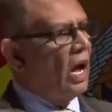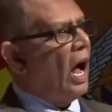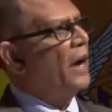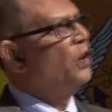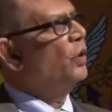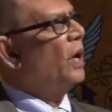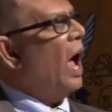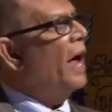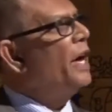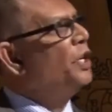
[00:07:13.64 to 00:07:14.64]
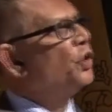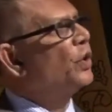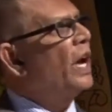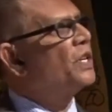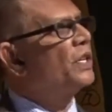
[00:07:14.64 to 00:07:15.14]
Higher
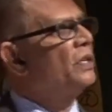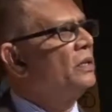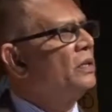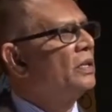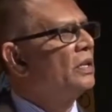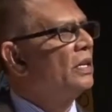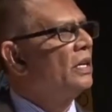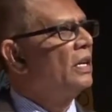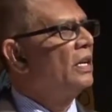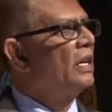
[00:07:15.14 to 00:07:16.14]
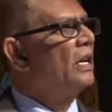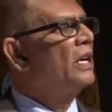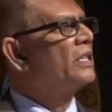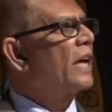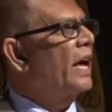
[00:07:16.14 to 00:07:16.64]
education
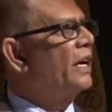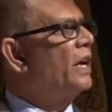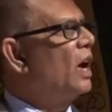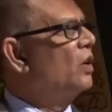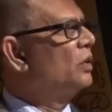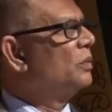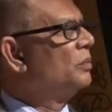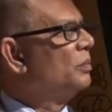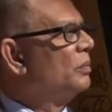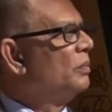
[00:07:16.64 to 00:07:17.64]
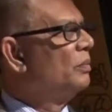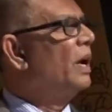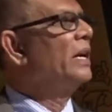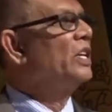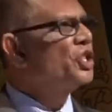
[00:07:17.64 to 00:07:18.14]
is carried out
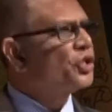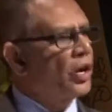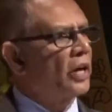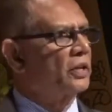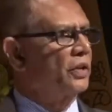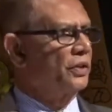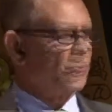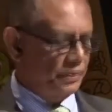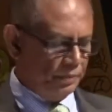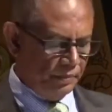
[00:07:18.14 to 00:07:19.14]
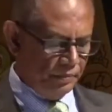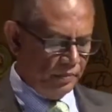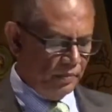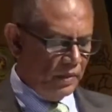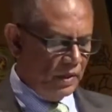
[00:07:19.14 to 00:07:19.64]
by instructors,
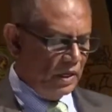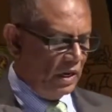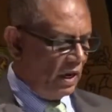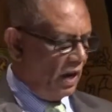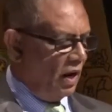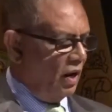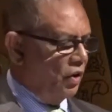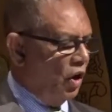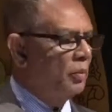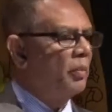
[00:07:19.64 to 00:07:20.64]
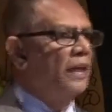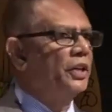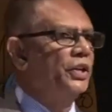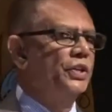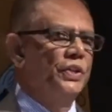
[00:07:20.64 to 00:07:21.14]
not by
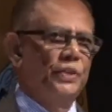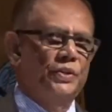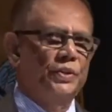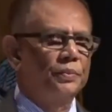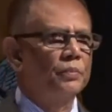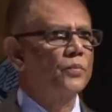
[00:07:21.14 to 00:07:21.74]
teachers.